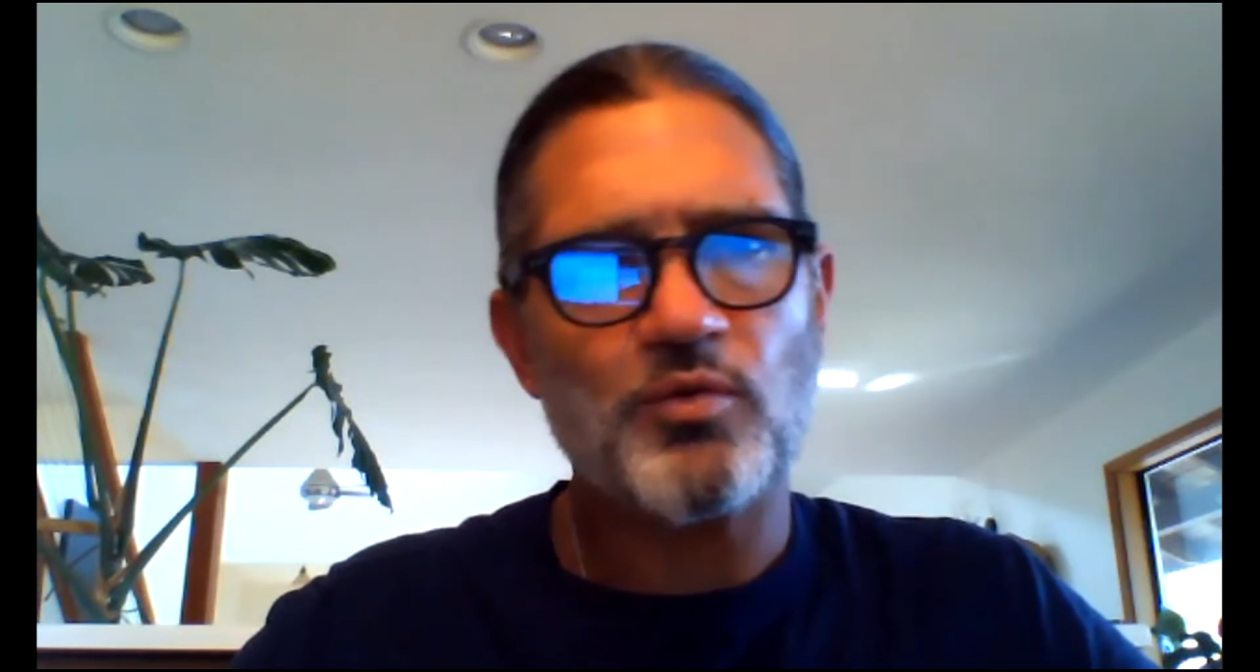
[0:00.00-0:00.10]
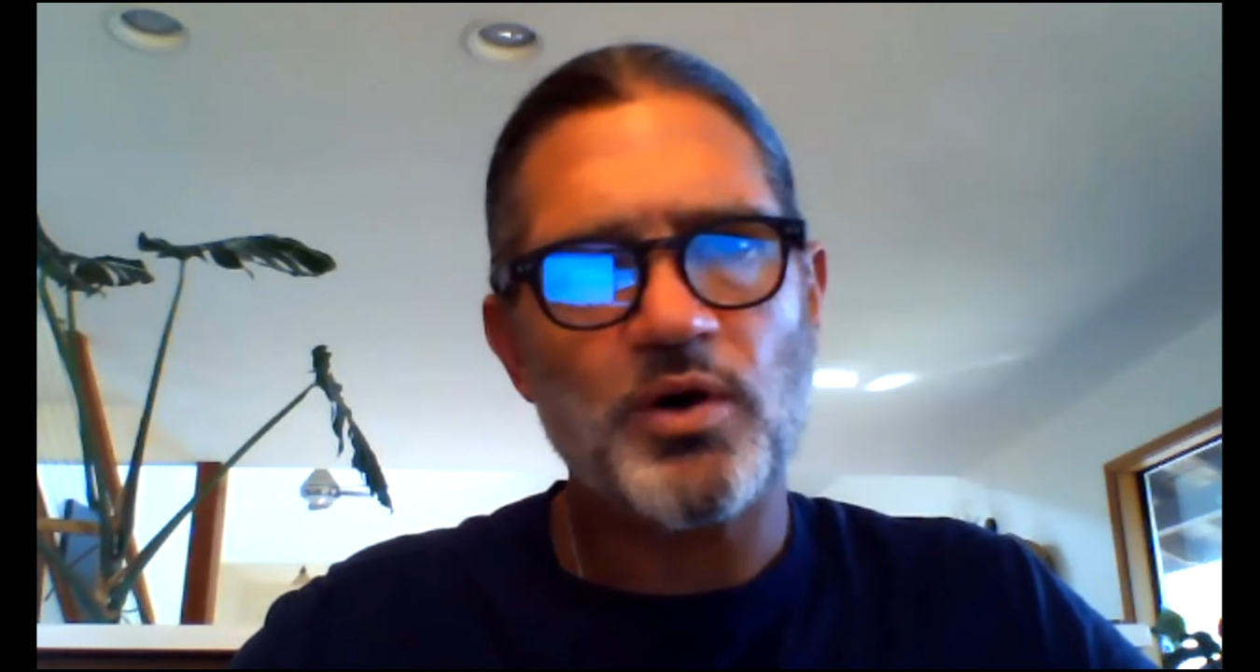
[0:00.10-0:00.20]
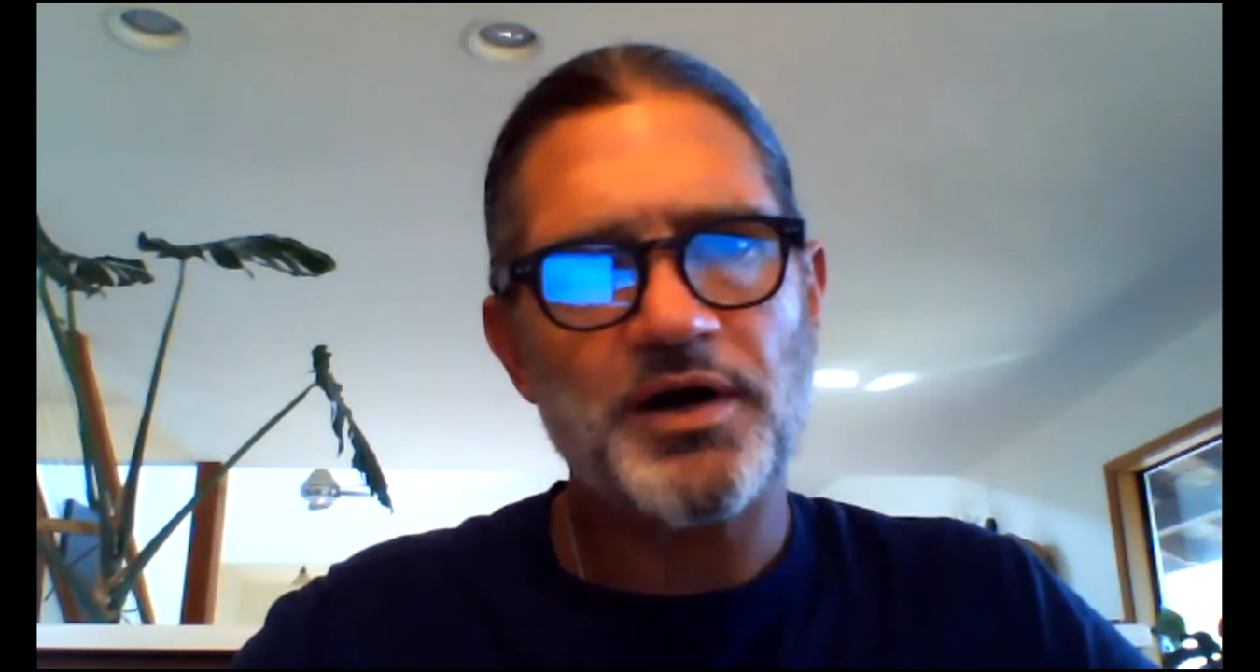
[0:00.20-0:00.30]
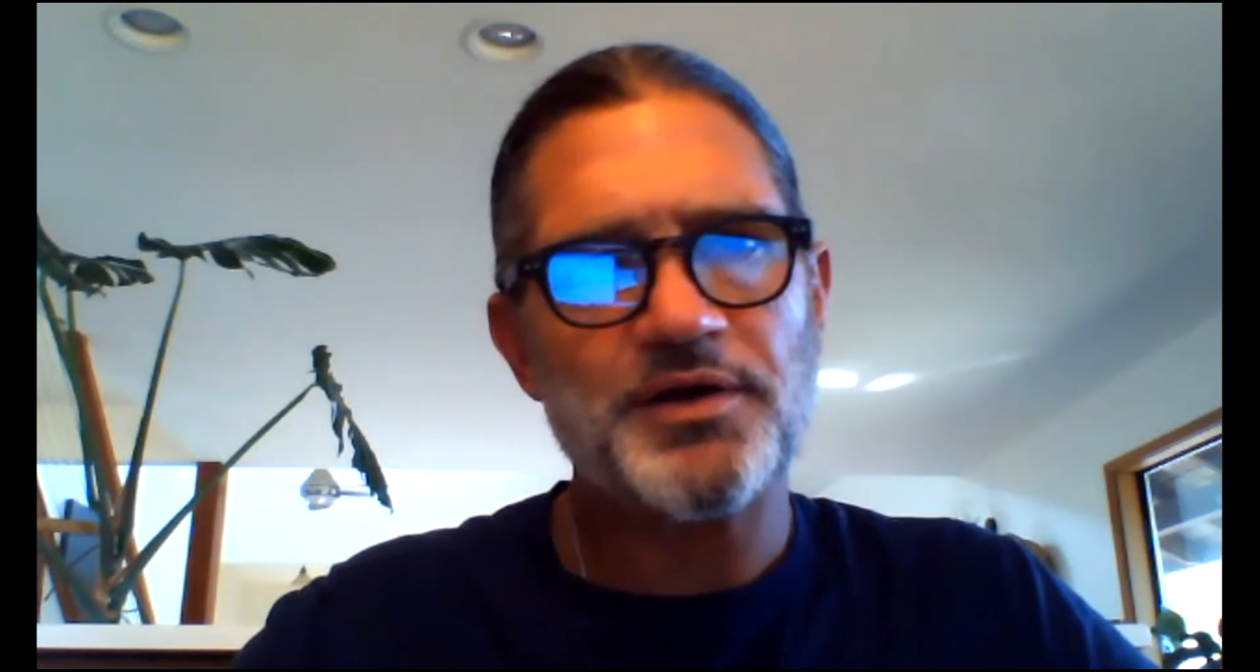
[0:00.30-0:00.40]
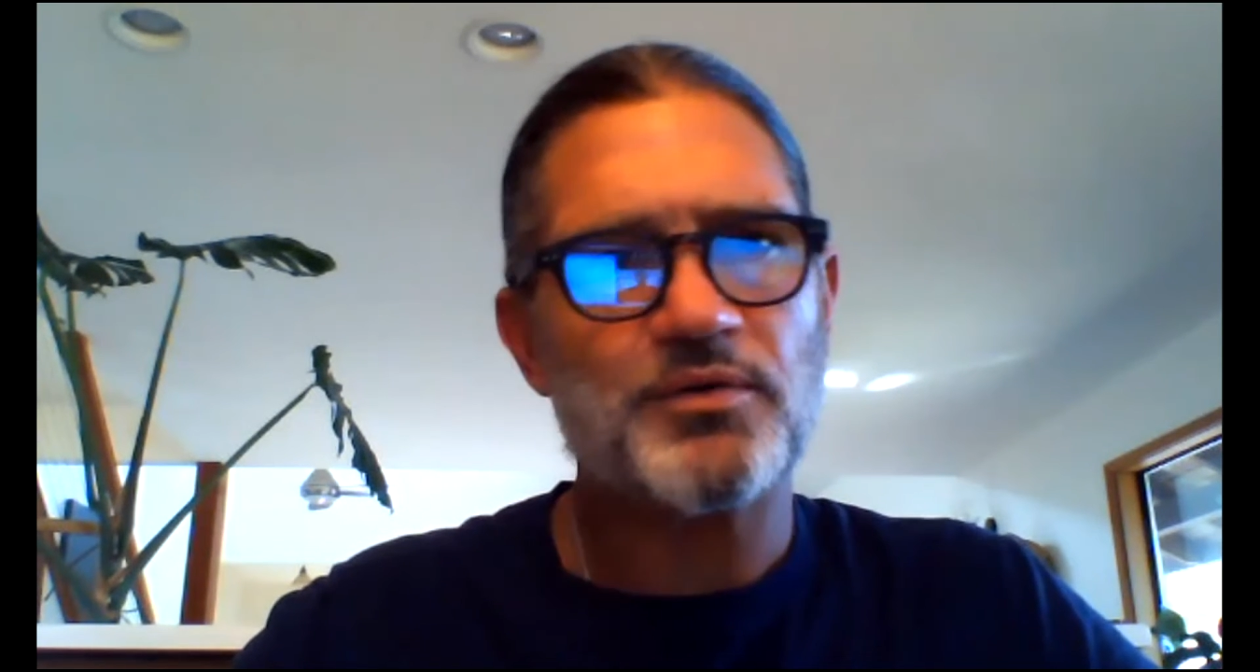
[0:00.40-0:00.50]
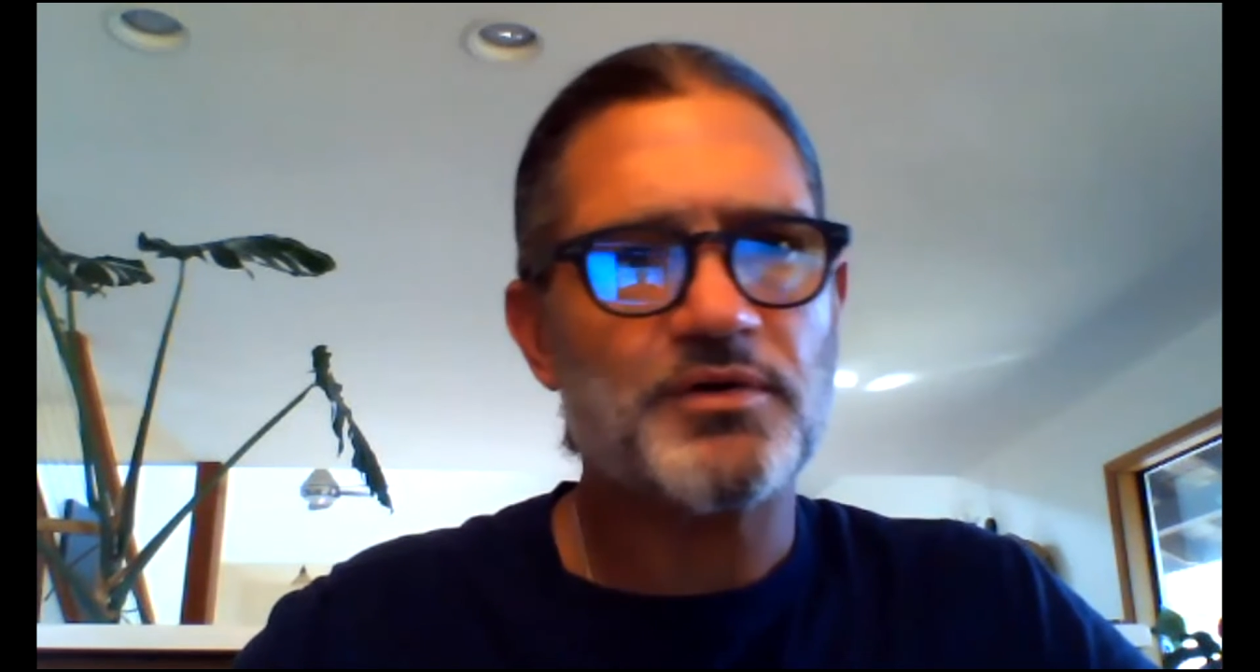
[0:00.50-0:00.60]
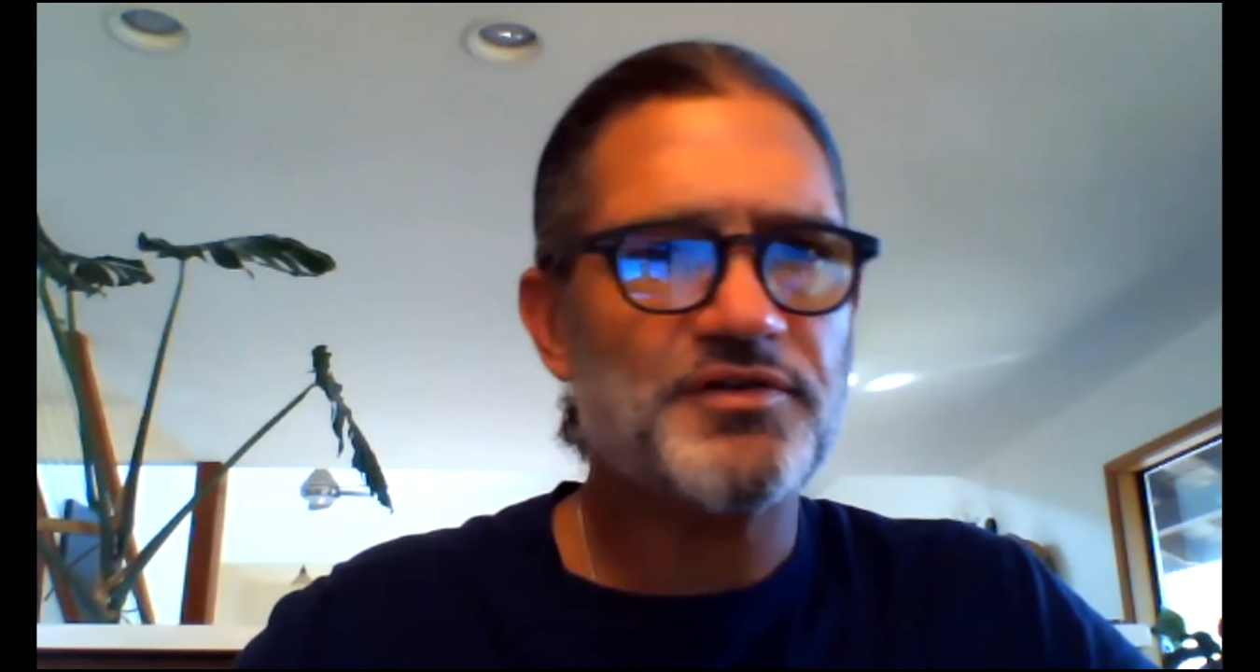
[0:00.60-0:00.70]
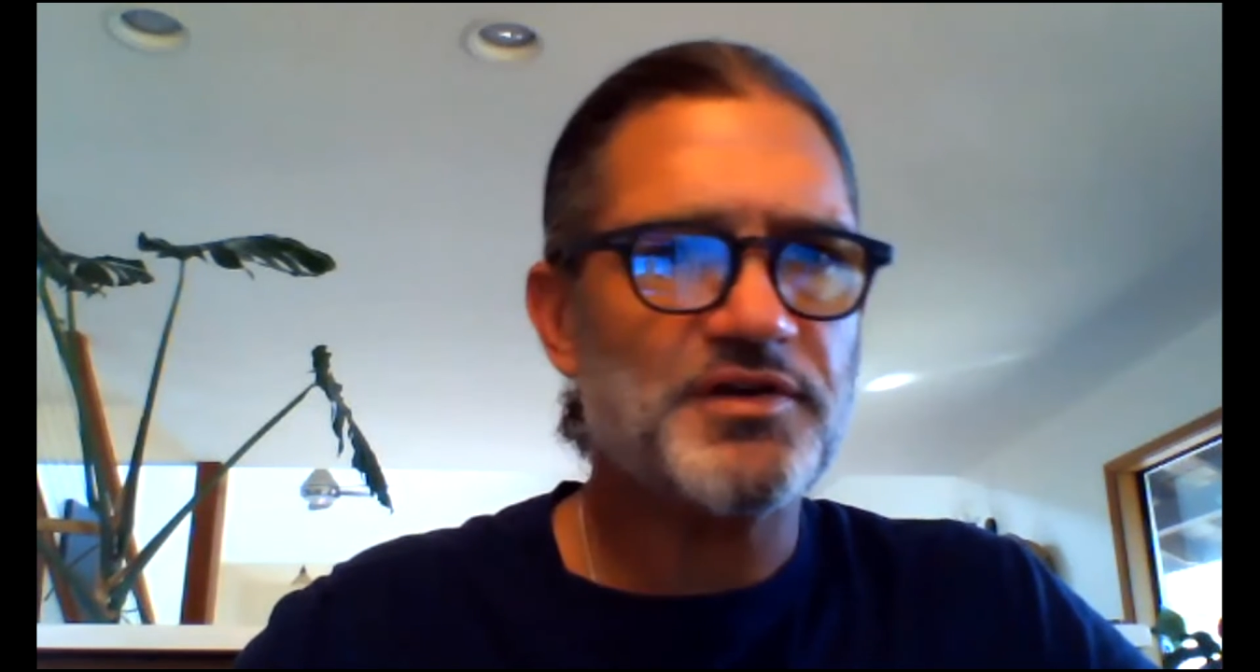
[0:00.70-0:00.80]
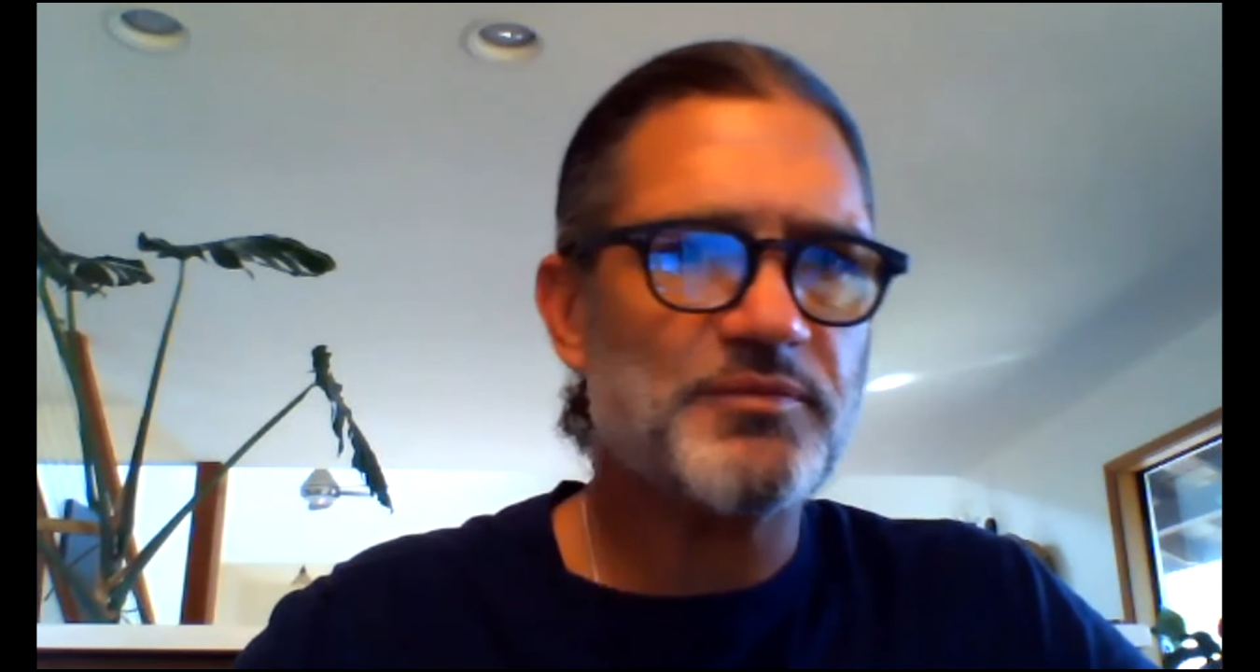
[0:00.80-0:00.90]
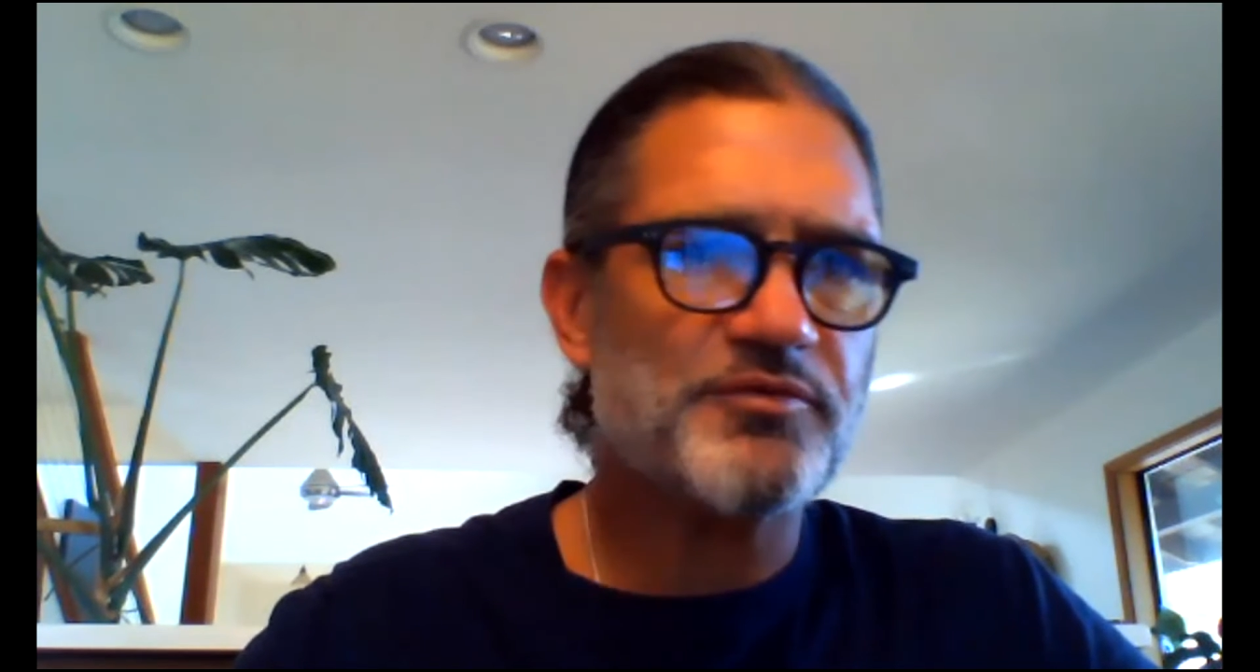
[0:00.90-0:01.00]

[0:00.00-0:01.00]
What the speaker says: white or a team